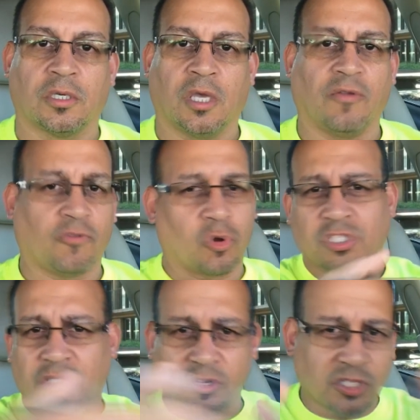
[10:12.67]
And of
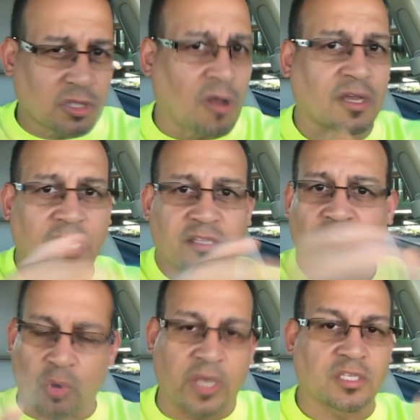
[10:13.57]
course, there's all kinds
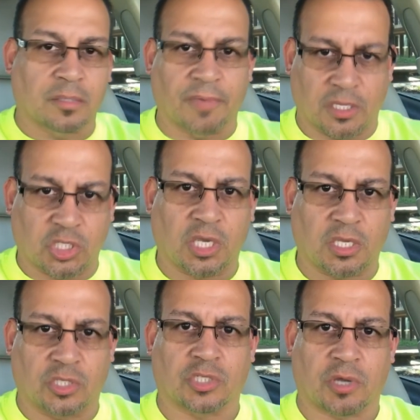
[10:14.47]
of ways to make
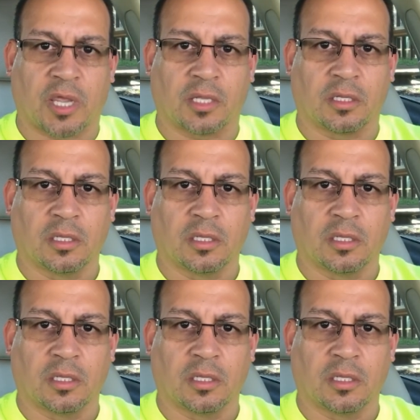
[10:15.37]
changes, right?